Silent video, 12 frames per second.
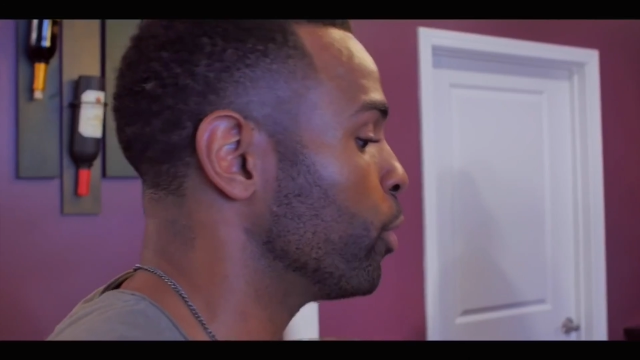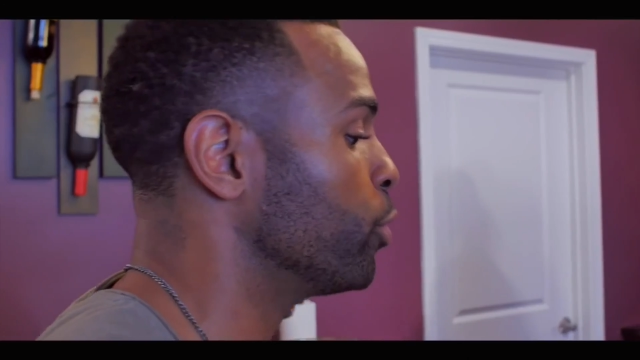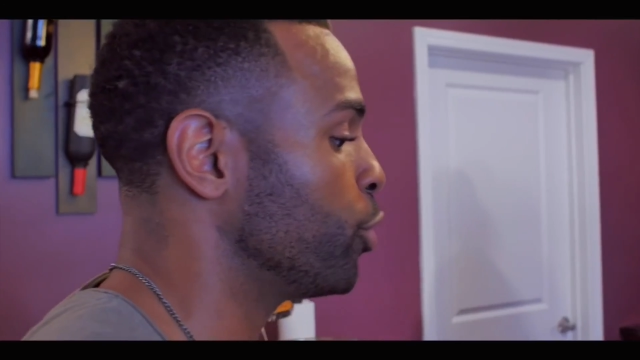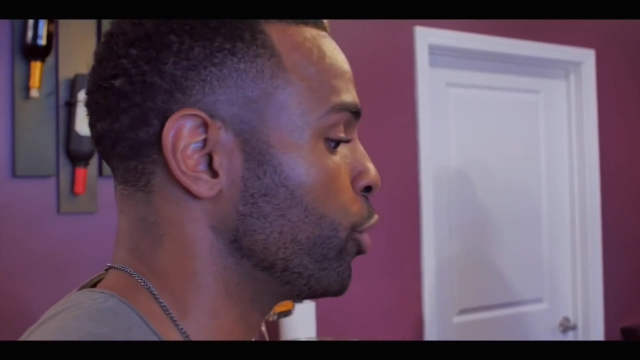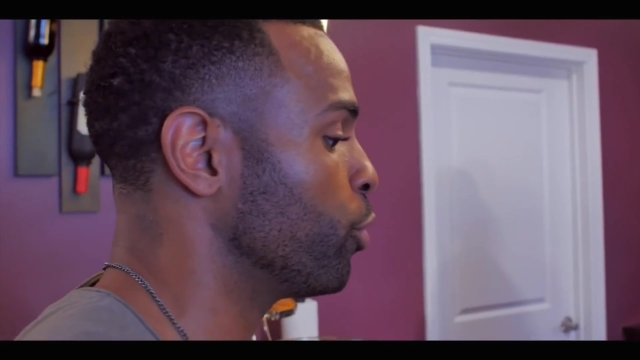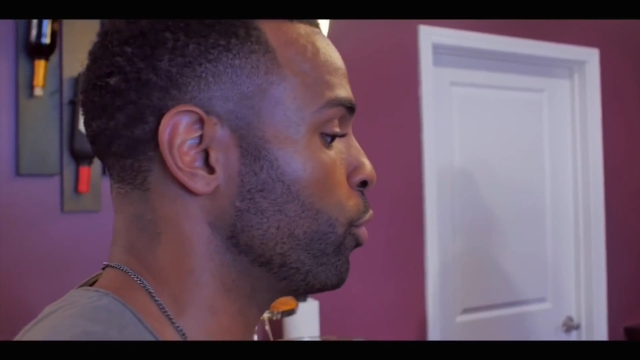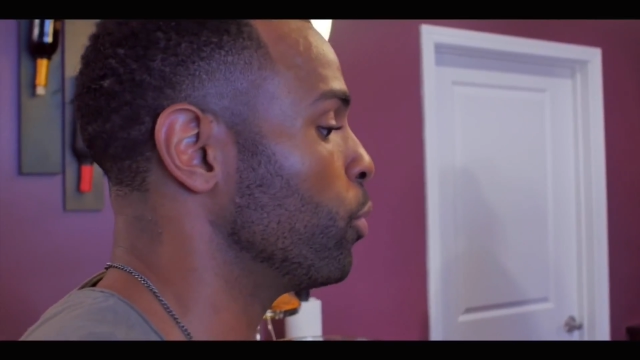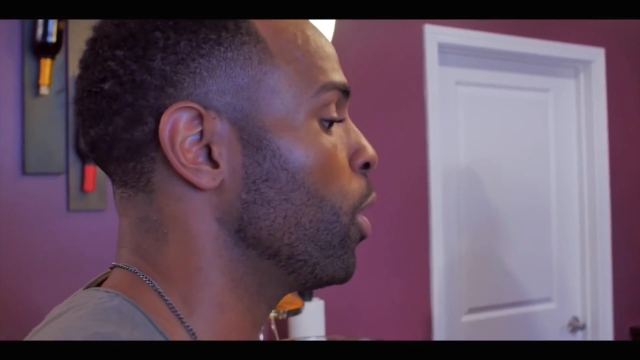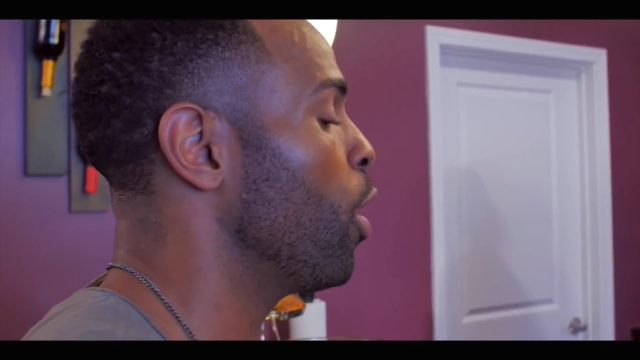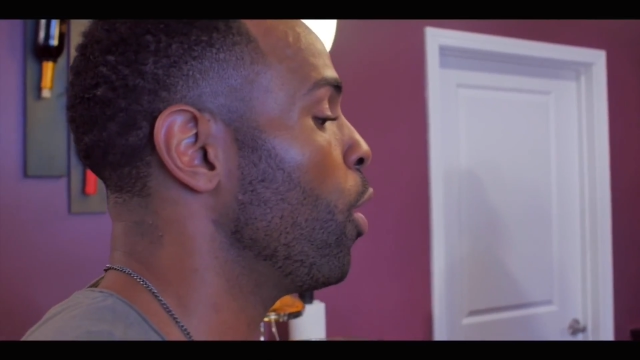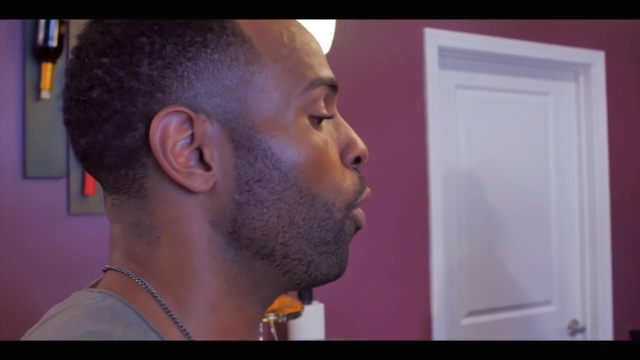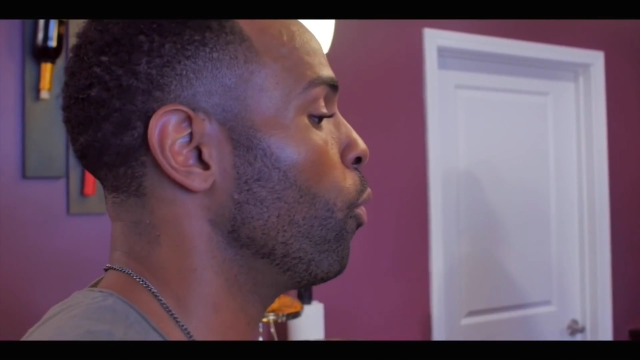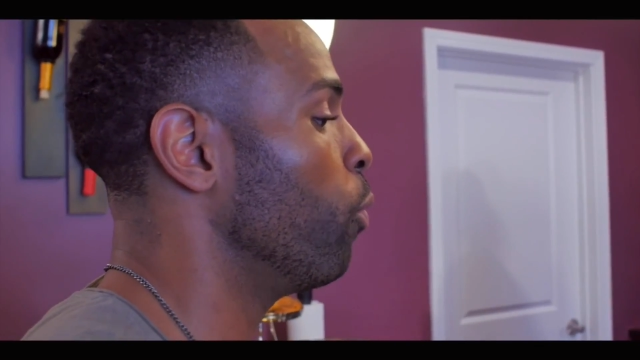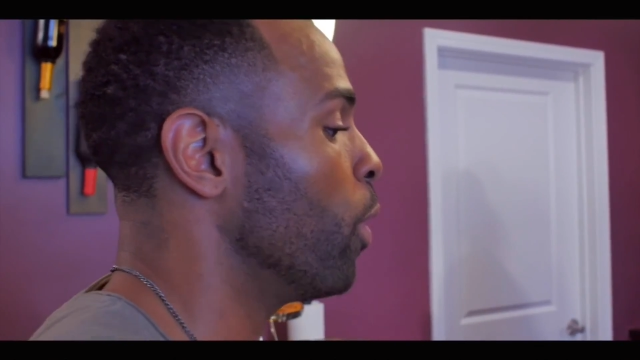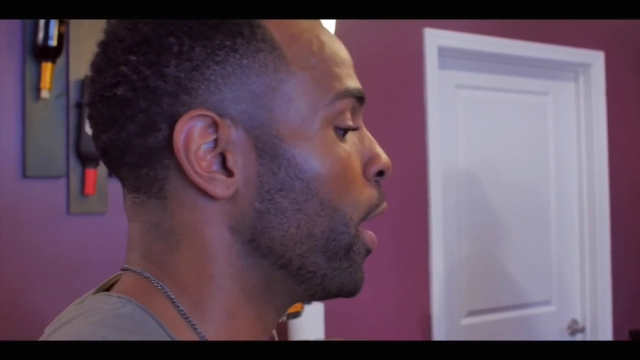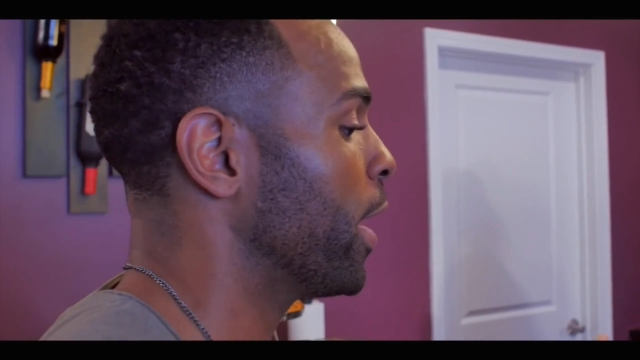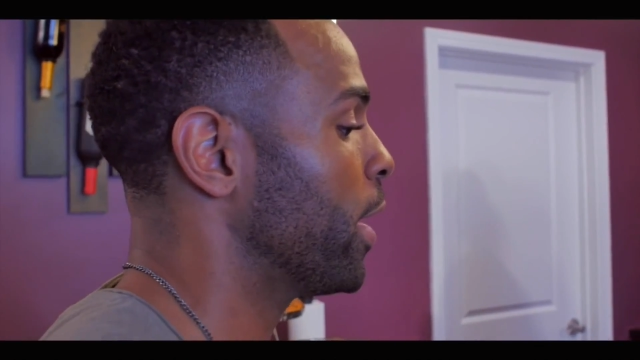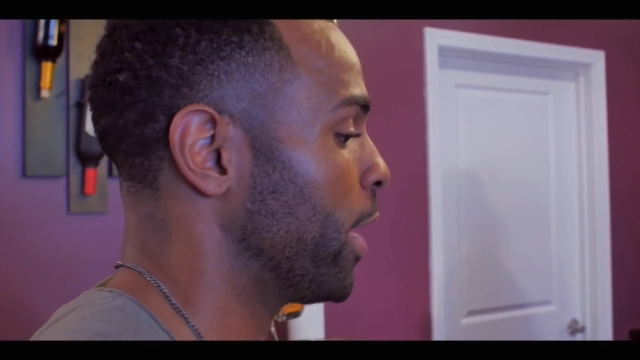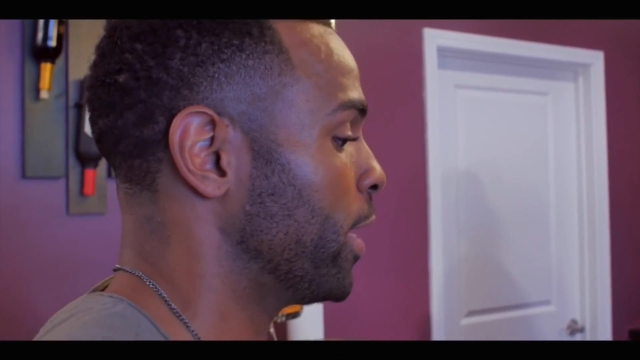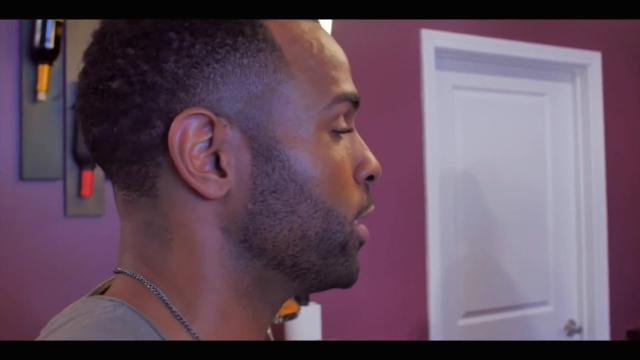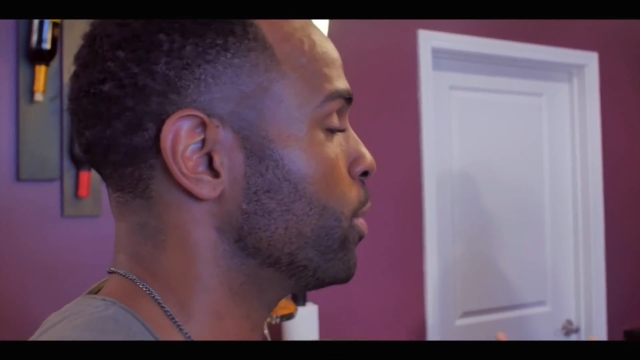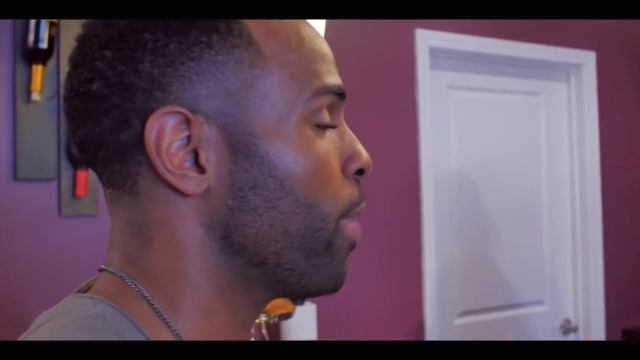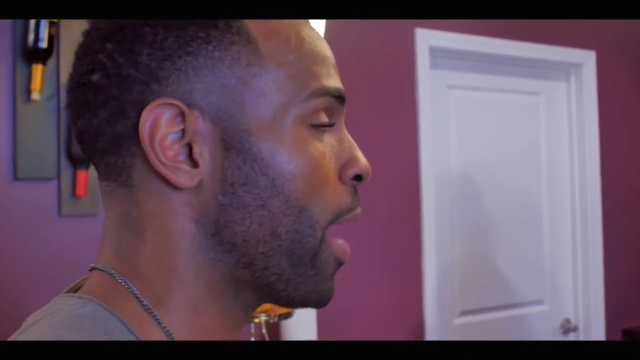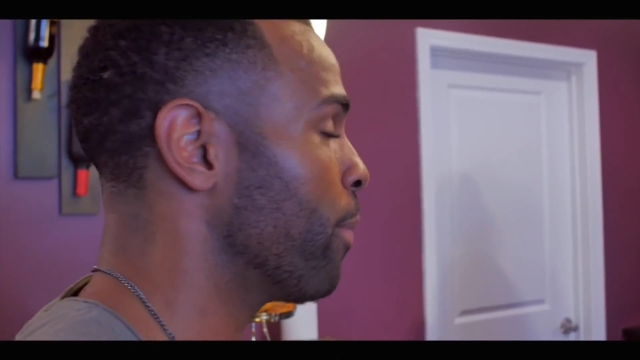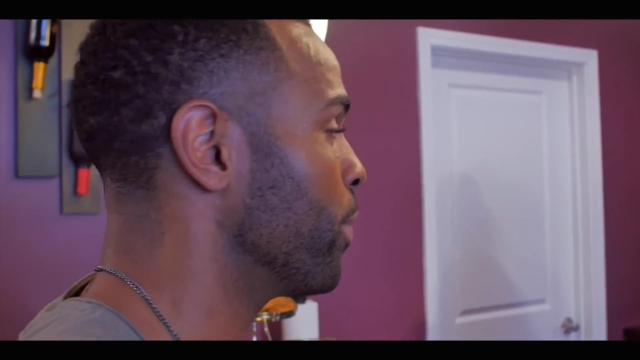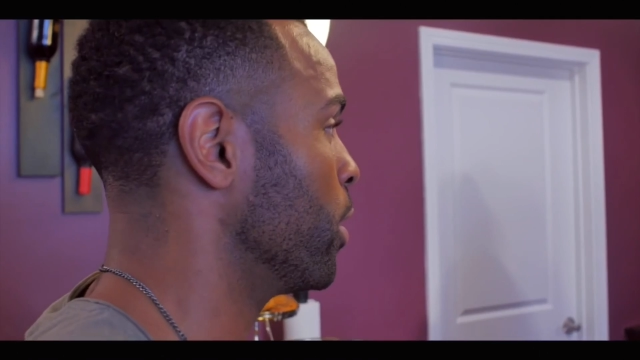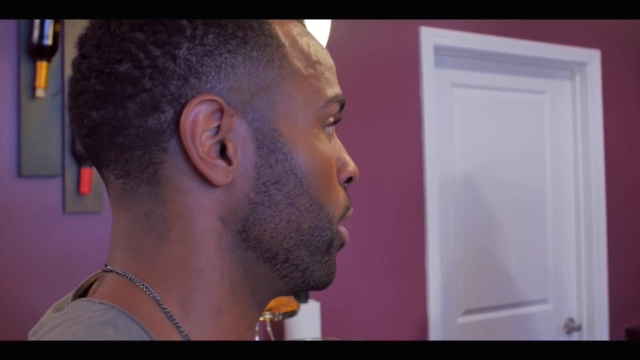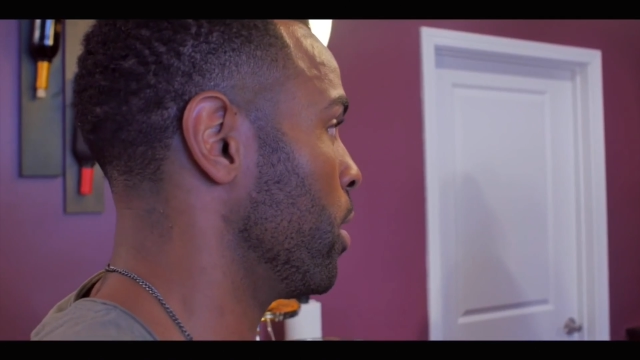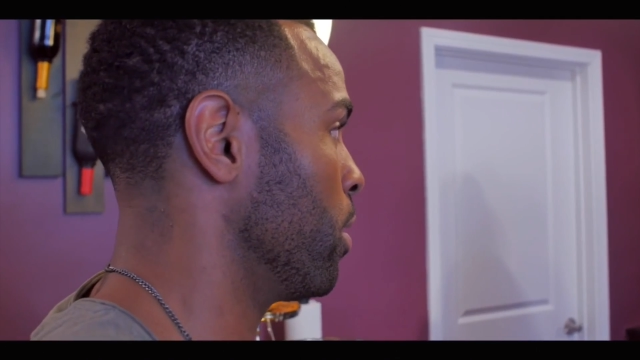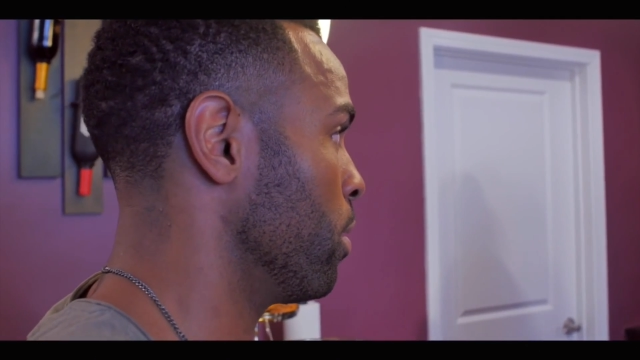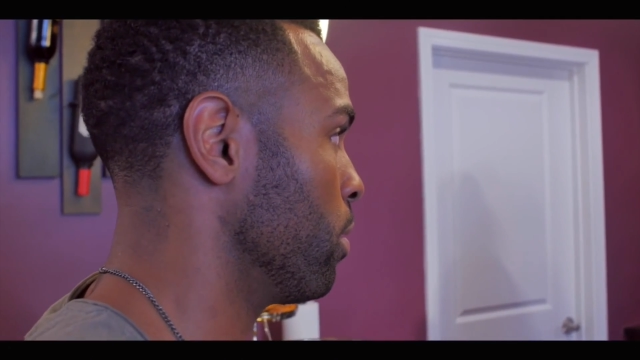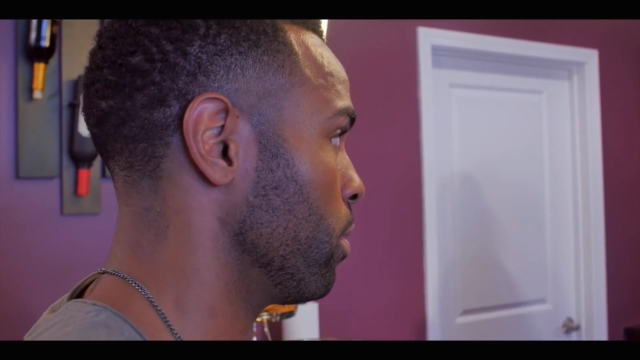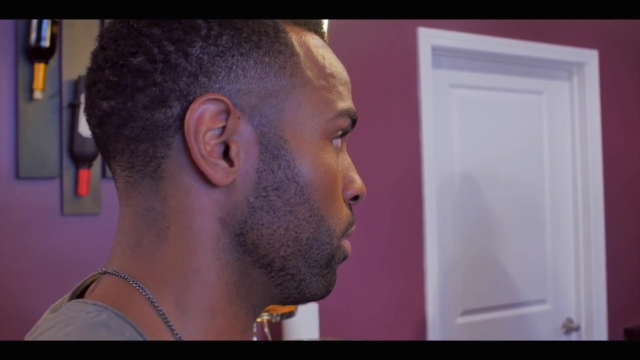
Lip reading: of people do what is popular.